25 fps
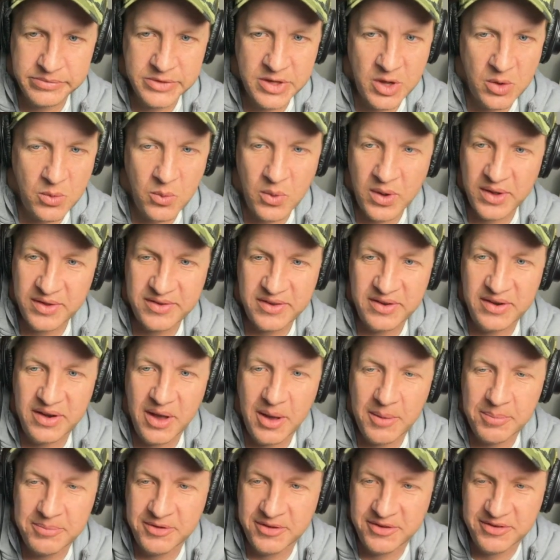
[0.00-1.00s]
wasn't
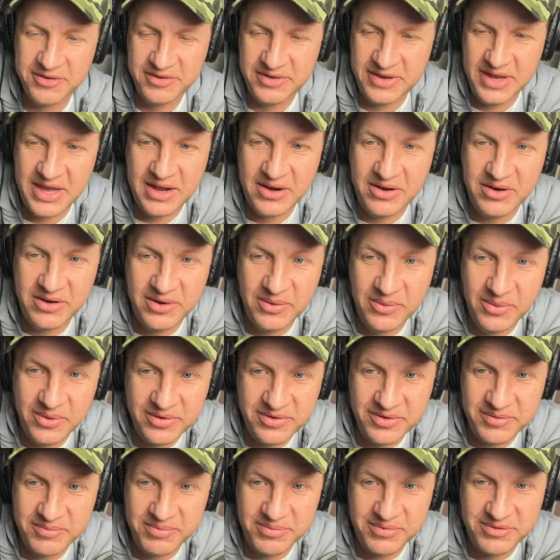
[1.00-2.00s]
up to standard. It
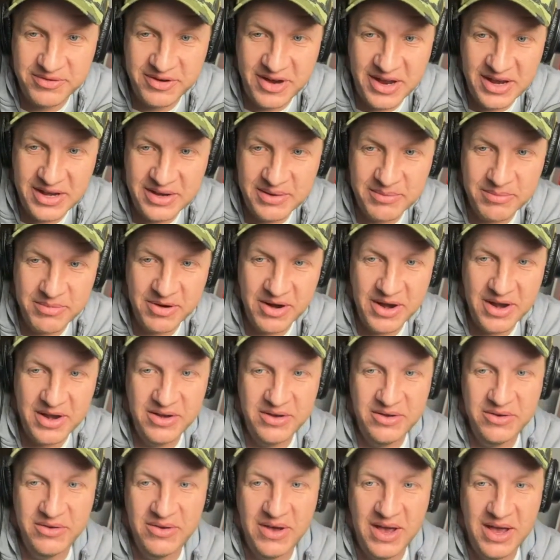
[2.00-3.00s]
wasn't shiny, brand
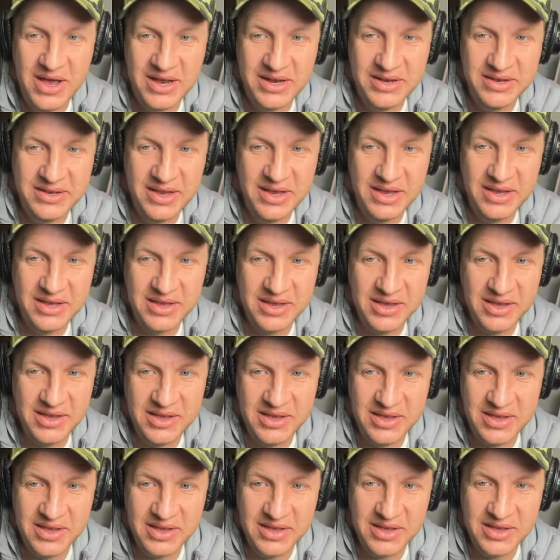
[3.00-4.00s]
new, high tech.
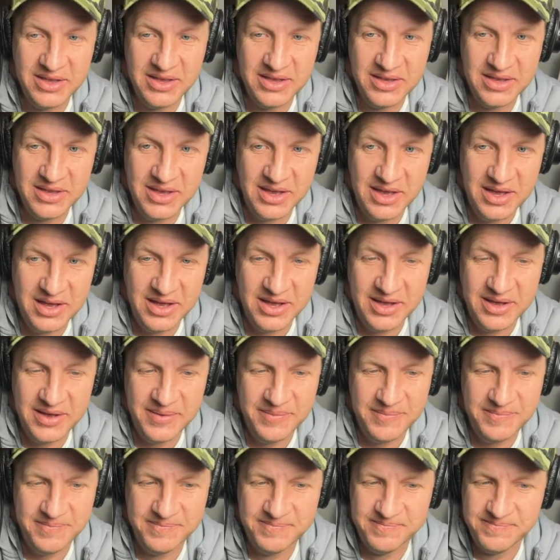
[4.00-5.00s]

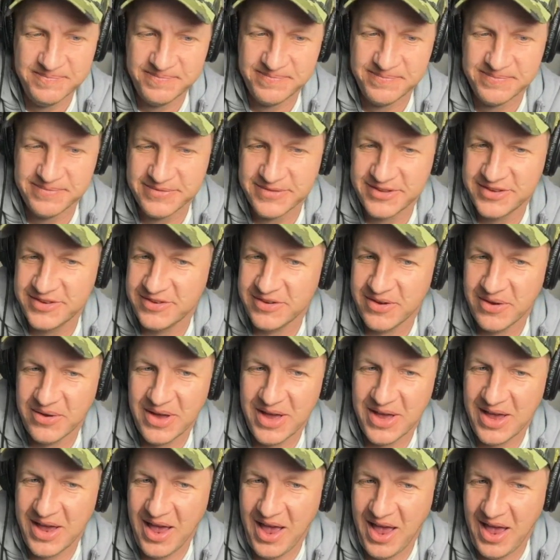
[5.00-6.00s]
So
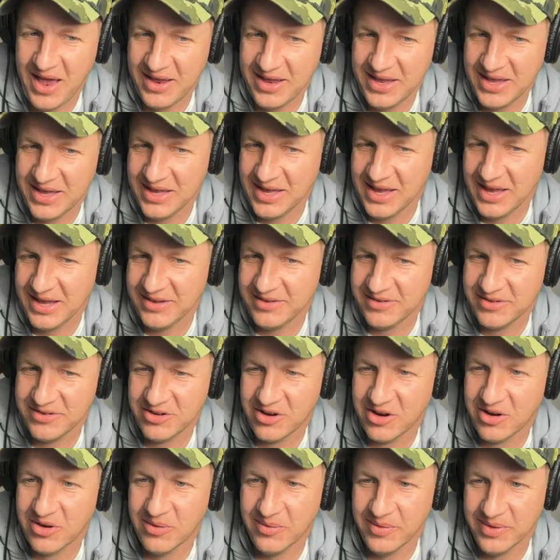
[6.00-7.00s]
I
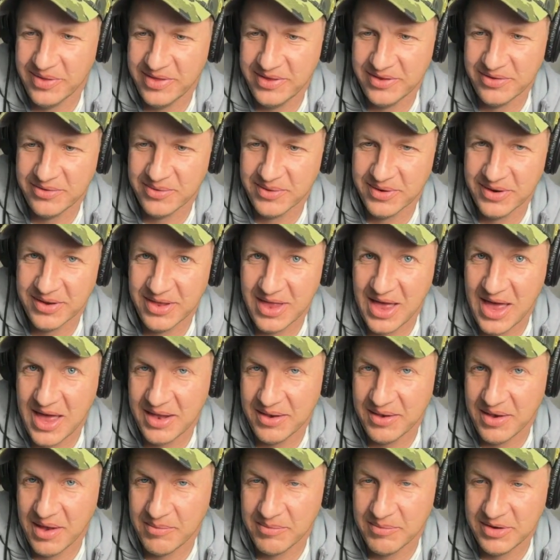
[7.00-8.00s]
struggle with this one a
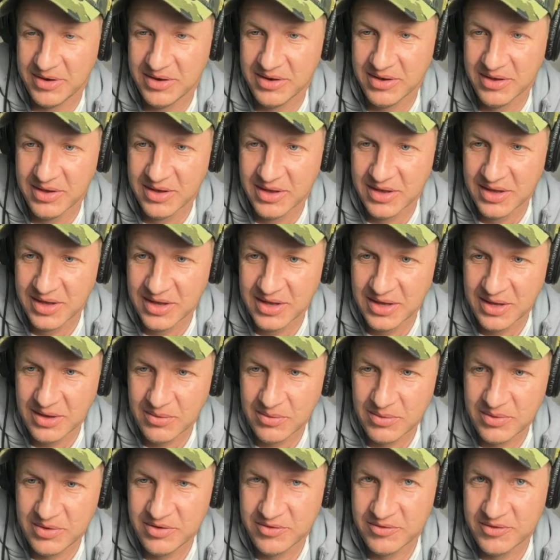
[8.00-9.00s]
lot. I mean,
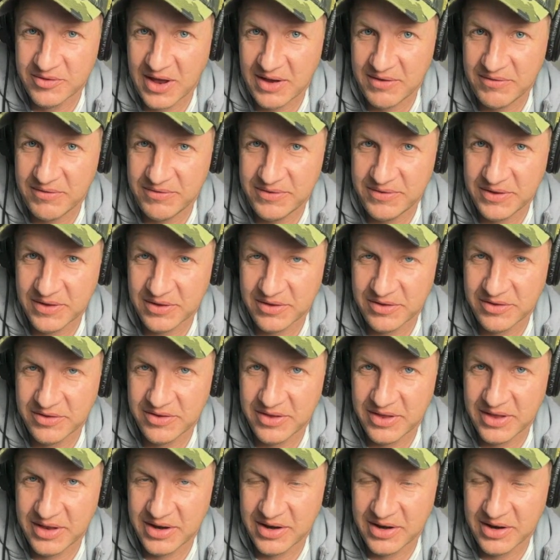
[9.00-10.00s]
when you've got fields
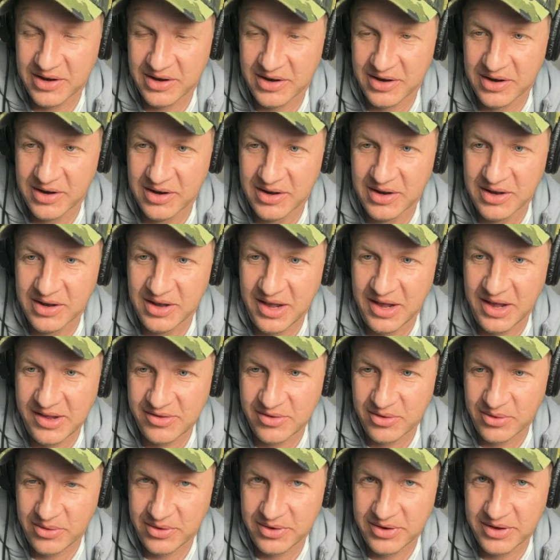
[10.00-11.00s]
that are as
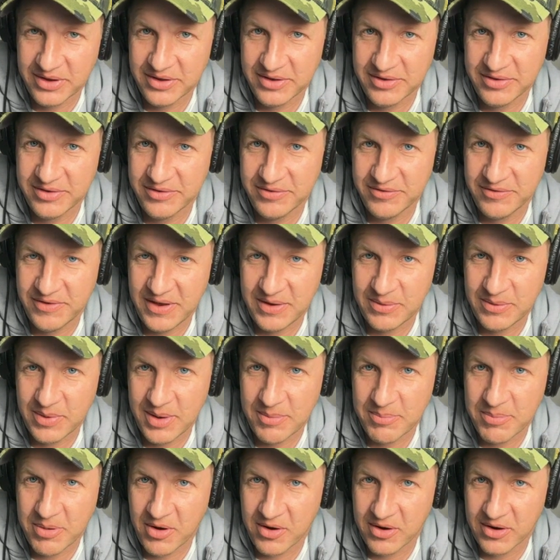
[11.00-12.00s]
old as Fenway
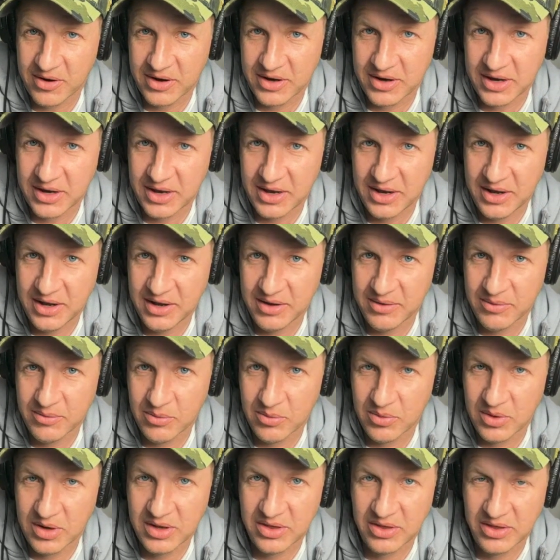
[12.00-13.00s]
Park and
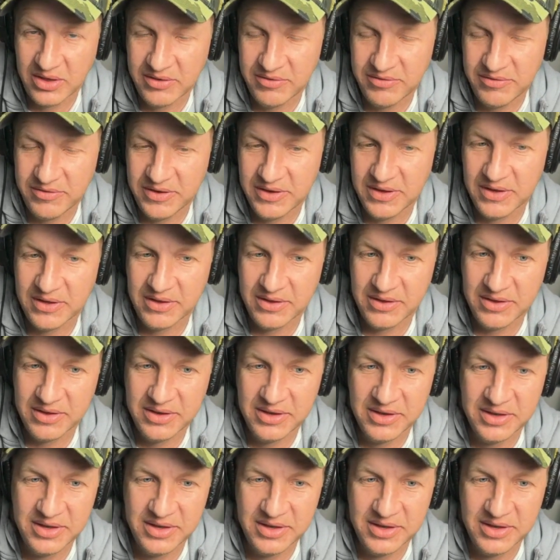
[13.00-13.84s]
Wrigley Field,